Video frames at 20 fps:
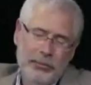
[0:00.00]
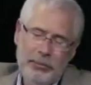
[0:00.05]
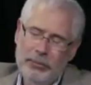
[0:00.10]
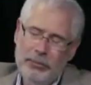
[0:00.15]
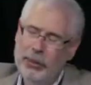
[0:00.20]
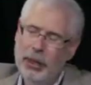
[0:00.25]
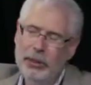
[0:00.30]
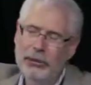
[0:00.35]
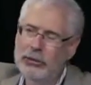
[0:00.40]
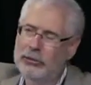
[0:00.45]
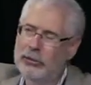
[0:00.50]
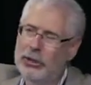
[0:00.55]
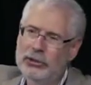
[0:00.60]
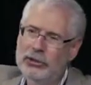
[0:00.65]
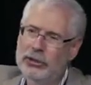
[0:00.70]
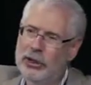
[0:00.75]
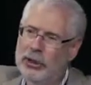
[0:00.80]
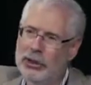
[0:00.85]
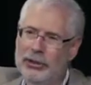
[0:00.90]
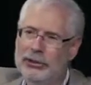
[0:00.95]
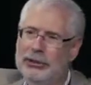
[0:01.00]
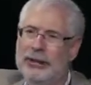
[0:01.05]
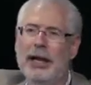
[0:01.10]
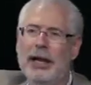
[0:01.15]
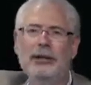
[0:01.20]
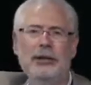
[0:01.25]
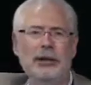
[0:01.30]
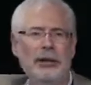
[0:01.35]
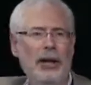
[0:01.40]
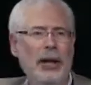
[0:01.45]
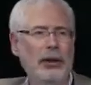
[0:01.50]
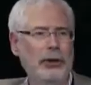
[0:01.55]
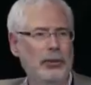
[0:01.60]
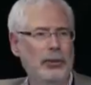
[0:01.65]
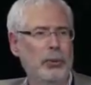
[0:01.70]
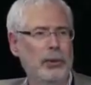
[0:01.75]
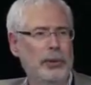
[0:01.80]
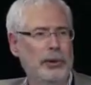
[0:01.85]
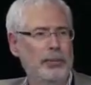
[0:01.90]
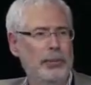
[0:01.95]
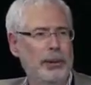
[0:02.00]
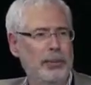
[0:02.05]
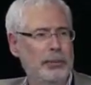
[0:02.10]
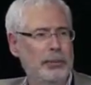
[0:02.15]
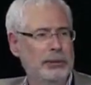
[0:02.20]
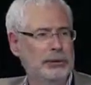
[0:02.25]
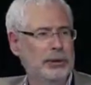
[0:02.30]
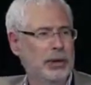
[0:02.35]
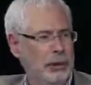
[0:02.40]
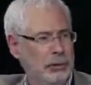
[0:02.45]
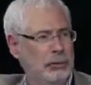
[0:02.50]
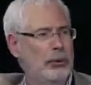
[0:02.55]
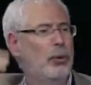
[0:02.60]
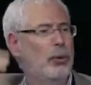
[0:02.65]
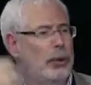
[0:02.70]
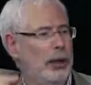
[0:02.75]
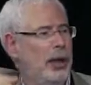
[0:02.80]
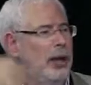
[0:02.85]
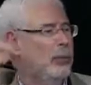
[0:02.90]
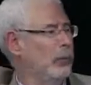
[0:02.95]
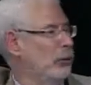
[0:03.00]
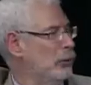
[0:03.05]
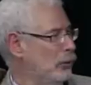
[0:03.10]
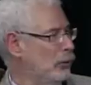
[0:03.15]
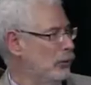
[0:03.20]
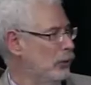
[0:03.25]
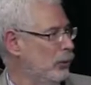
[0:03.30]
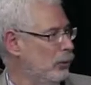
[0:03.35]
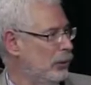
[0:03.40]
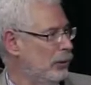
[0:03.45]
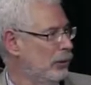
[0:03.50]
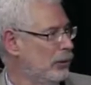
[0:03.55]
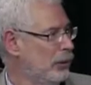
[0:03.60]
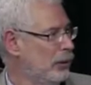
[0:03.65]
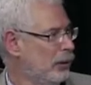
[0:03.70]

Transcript: my heuristic is 19 out of 20 people don't get what you're doing.